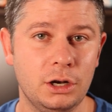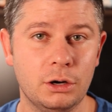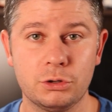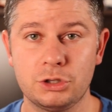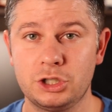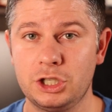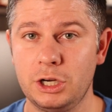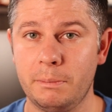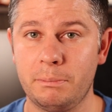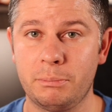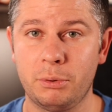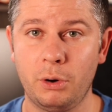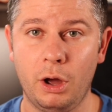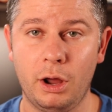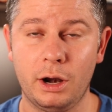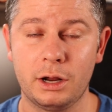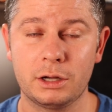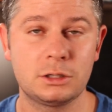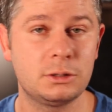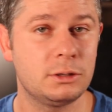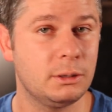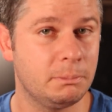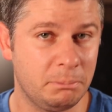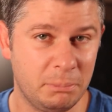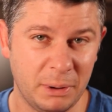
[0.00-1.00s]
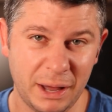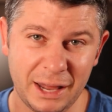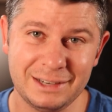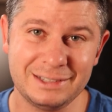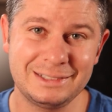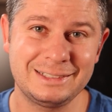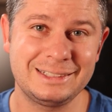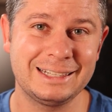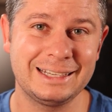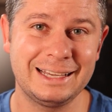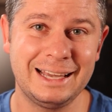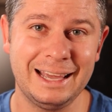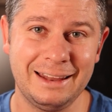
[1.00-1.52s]
ship product, but
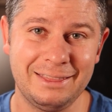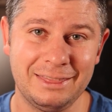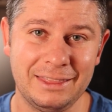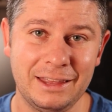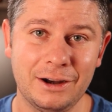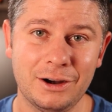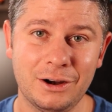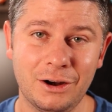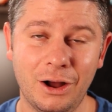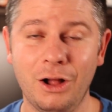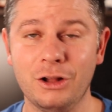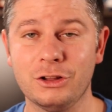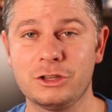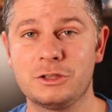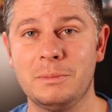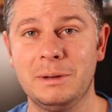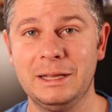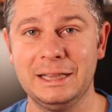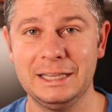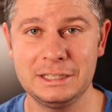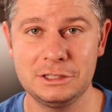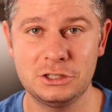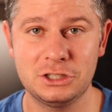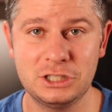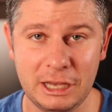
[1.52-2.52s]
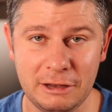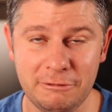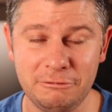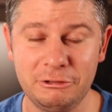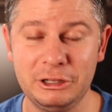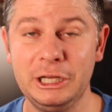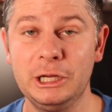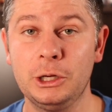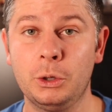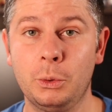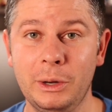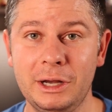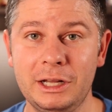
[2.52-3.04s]
to get there ultimately
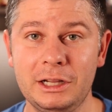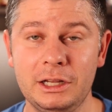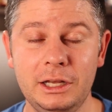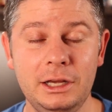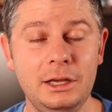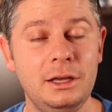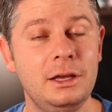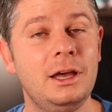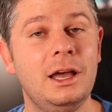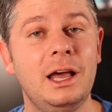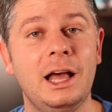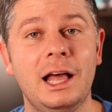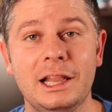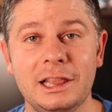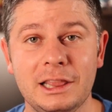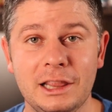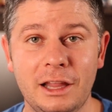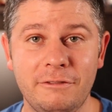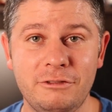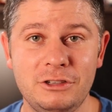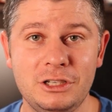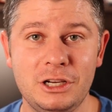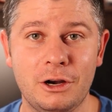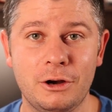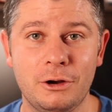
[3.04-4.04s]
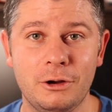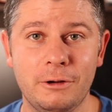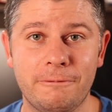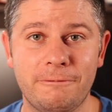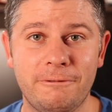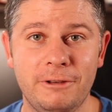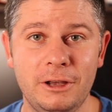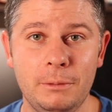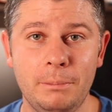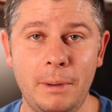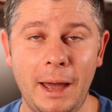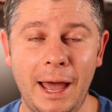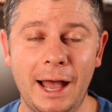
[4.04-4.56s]
safely and quickly. Love to hear your
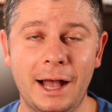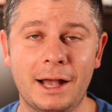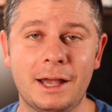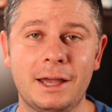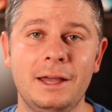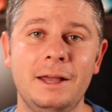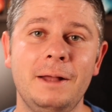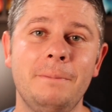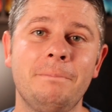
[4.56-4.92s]
feedback.